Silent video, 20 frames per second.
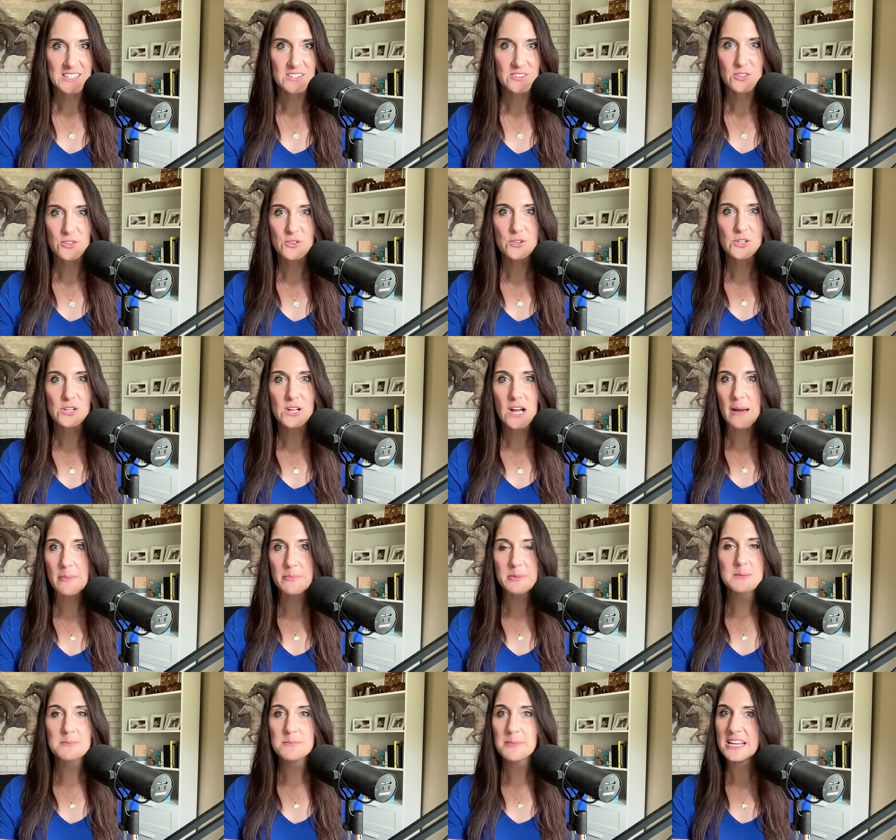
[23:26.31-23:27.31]
You could
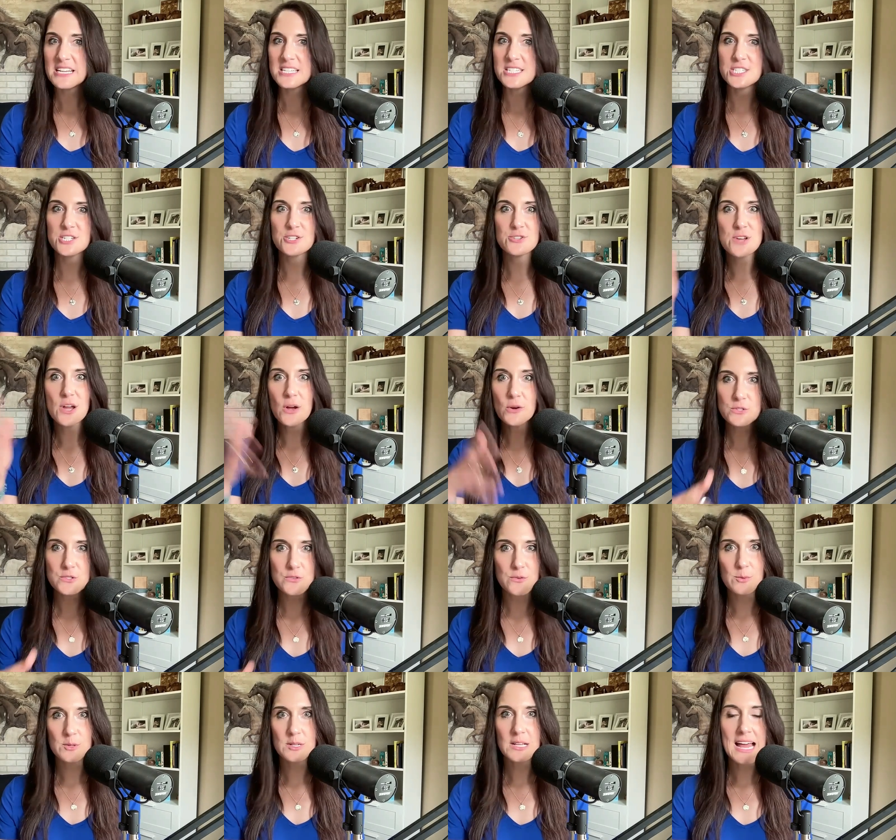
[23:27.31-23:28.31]
copy and paste your
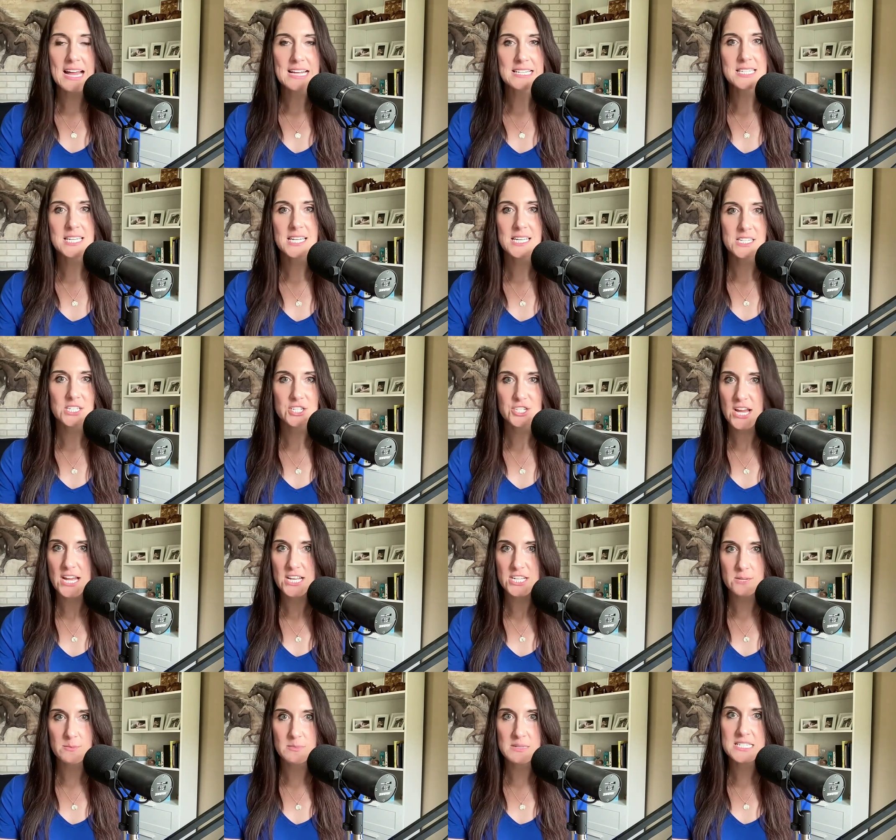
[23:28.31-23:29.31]
notes from class into
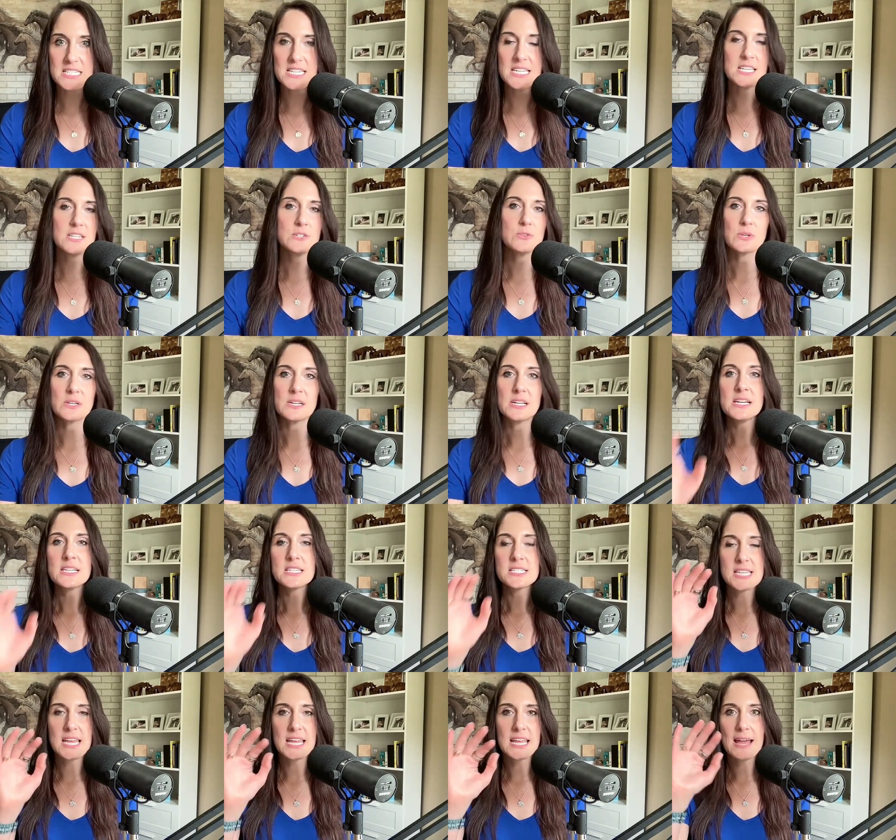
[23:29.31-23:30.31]
ChatGPT. You could
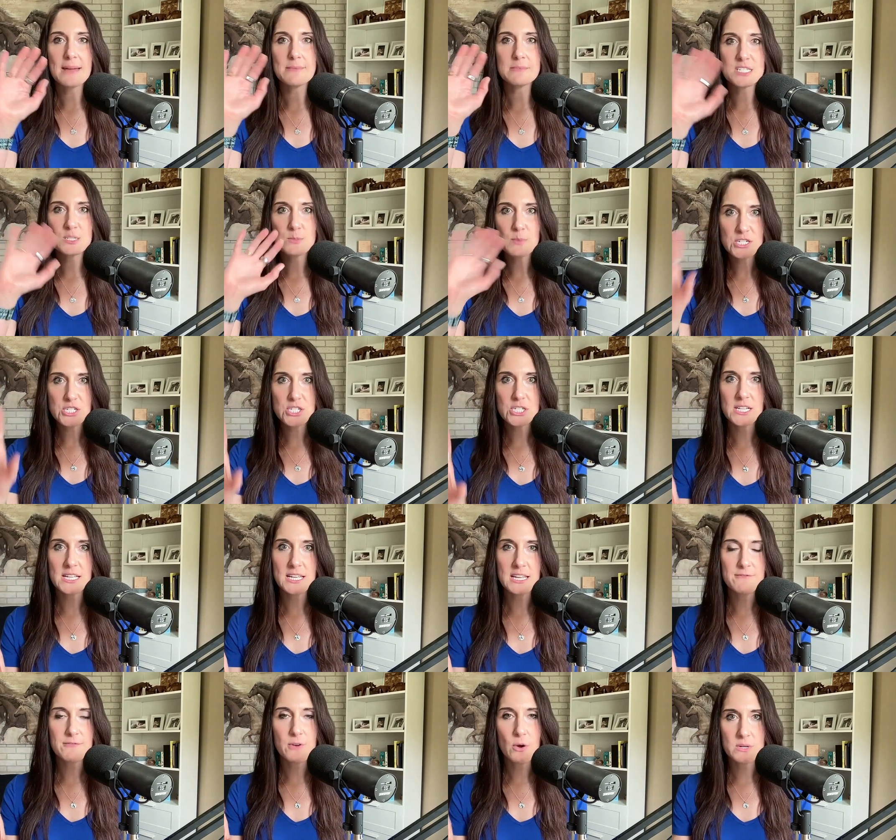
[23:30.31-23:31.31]
say, I'm
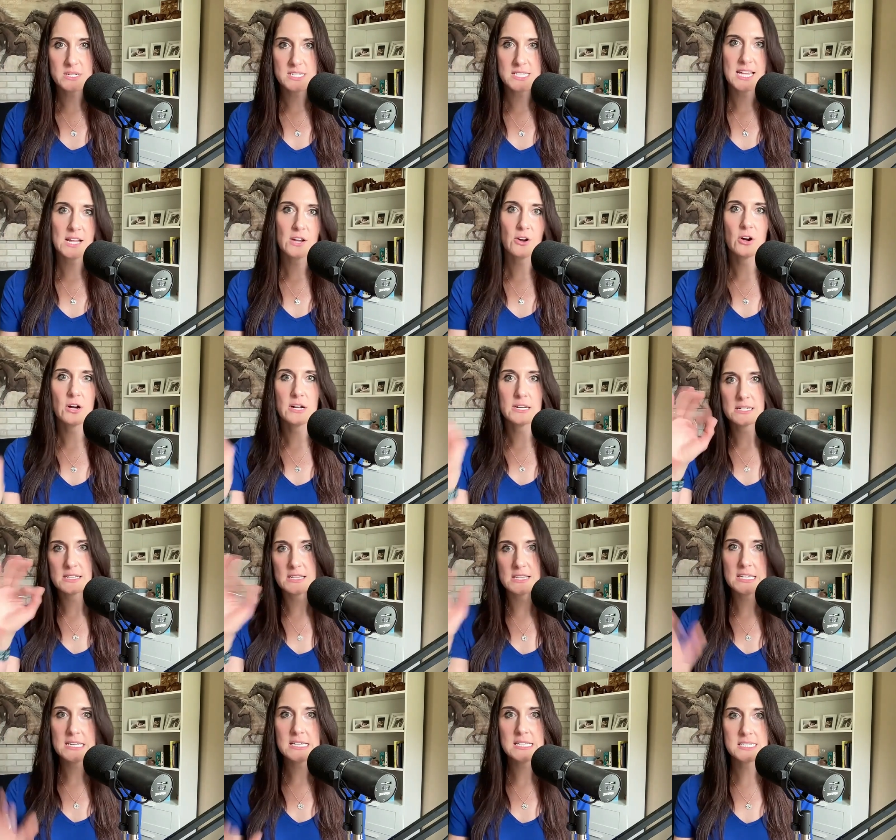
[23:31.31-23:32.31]
especially focusing
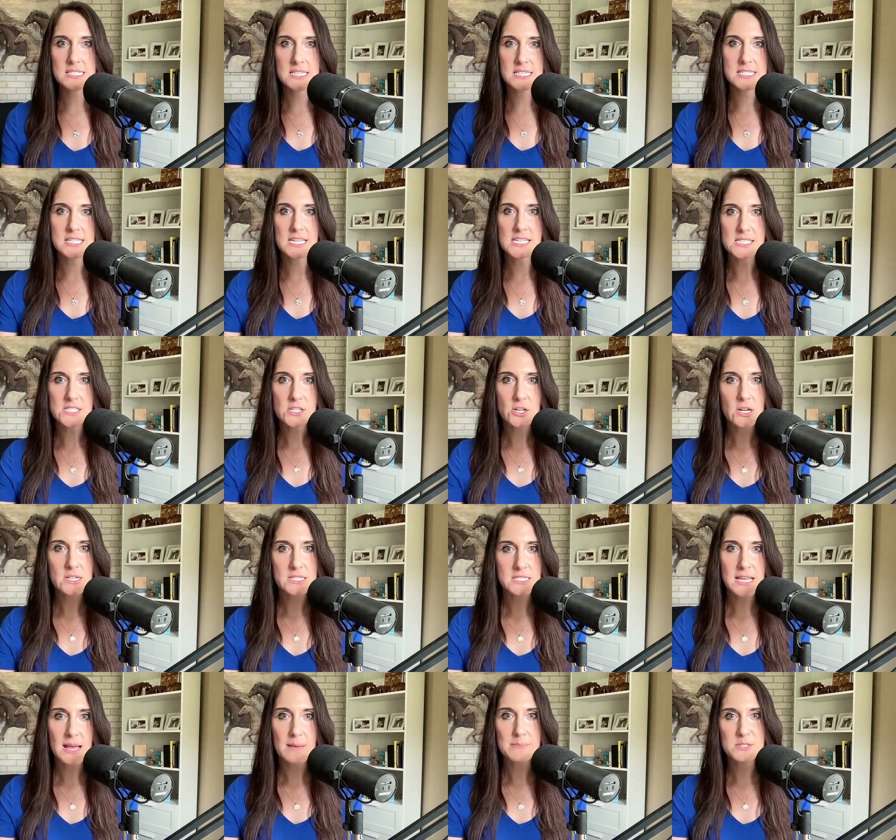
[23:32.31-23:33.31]
on these 6
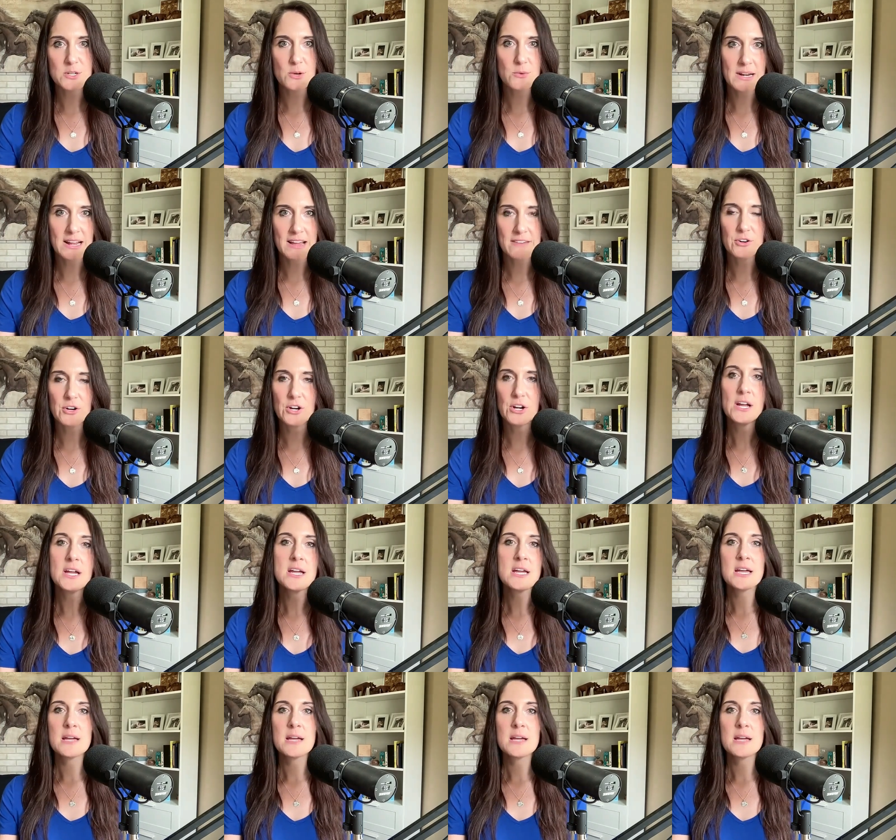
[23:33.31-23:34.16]
concepts or whatever.